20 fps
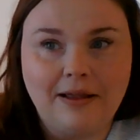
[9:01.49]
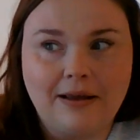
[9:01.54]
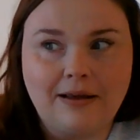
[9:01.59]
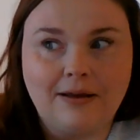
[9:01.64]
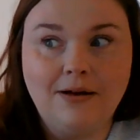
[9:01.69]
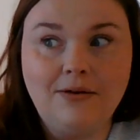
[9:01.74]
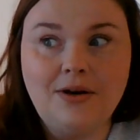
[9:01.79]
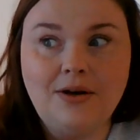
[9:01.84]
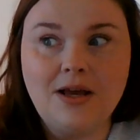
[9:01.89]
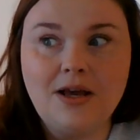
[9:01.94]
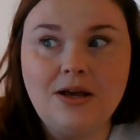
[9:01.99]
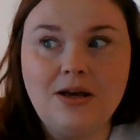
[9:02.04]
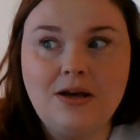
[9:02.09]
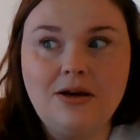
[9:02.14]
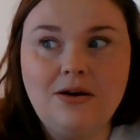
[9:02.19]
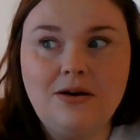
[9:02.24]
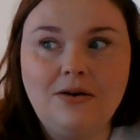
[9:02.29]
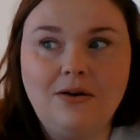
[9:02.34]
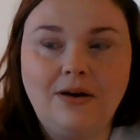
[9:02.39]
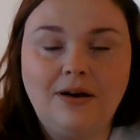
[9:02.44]
like, oh
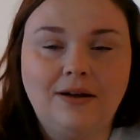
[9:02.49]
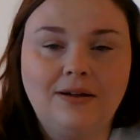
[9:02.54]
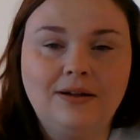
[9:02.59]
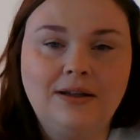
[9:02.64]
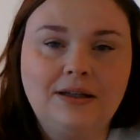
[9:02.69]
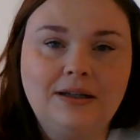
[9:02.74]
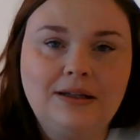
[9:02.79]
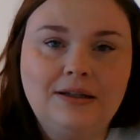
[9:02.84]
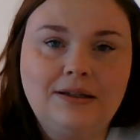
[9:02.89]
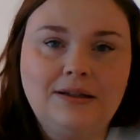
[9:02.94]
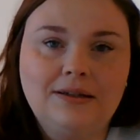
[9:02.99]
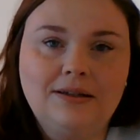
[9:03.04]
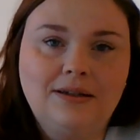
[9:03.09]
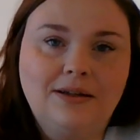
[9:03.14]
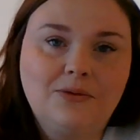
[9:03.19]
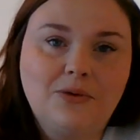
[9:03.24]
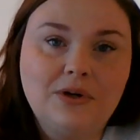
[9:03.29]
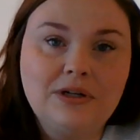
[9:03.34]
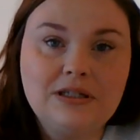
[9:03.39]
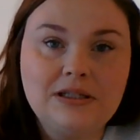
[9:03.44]
no,
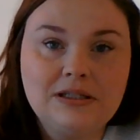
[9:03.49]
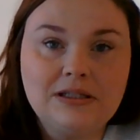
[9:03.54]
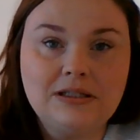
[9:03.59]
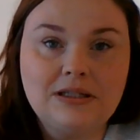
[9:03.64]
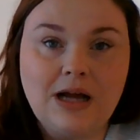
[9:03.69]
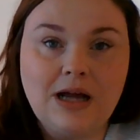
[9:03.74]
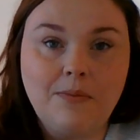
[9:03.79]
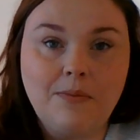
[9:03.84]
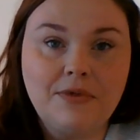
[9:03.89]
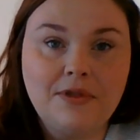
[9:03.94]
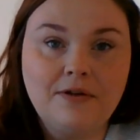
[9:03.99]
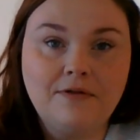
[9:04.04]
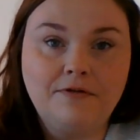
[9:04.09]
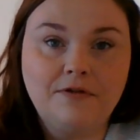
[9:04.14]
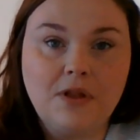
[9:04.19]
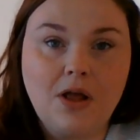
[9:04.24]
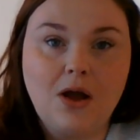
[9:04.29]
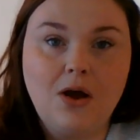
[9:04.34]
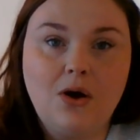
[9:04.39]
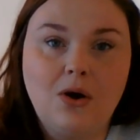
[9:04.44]
I'm going to stop the
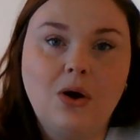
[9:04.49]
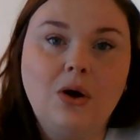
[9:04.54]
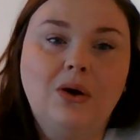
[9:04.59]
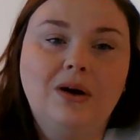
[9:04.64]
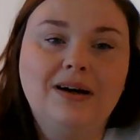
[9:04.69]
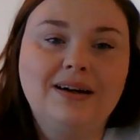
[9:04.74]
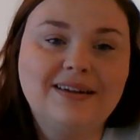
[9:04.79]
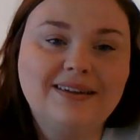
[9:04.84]
flow.